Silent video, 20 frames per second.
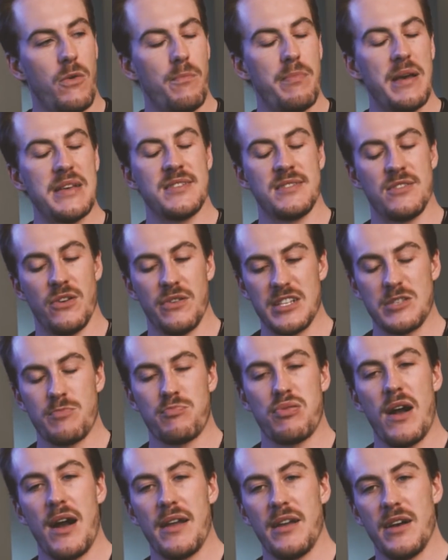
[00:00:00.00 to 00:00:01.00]
based on its
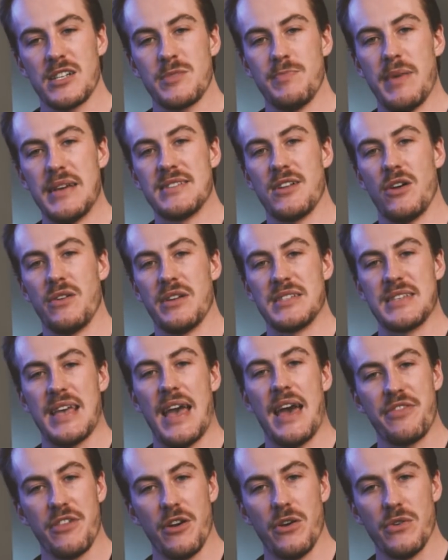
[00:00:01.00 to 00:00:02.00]
products, based on its
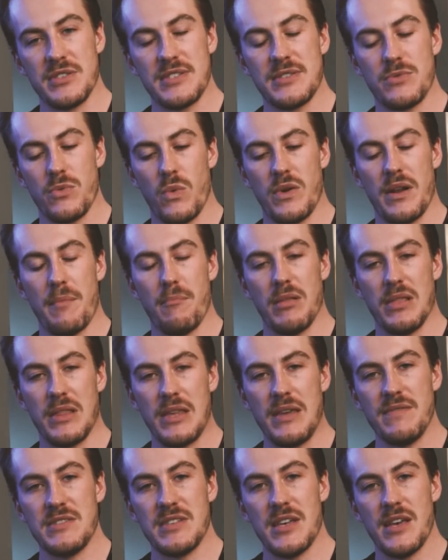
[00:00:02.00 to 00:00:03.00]
ethos, what it
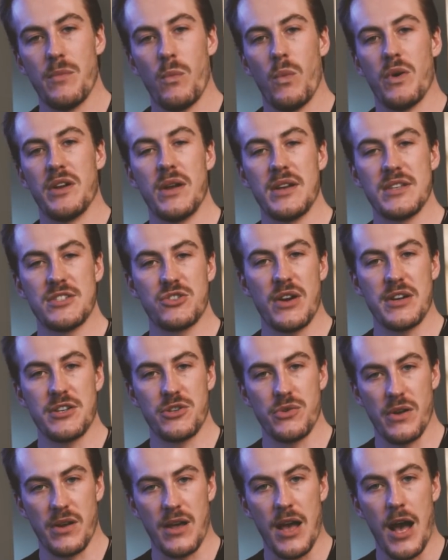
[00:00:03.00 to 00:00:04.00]
believes in, what it's trying
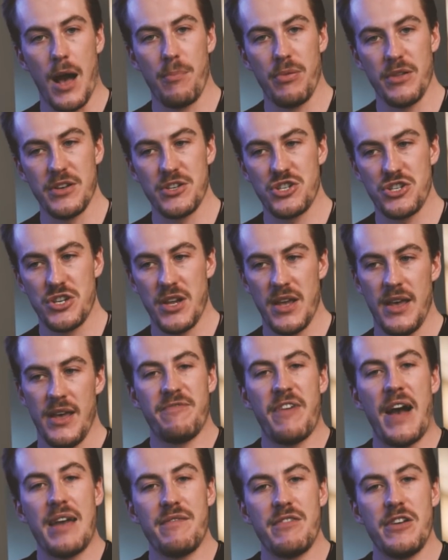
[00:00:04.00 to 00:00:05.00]
to accomplish,
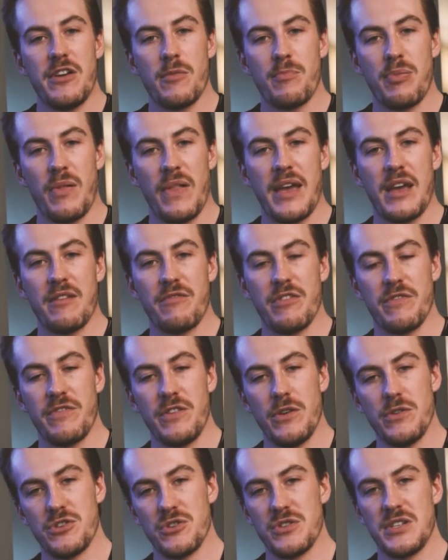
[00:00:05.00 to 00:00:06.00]
5-year plan for the future,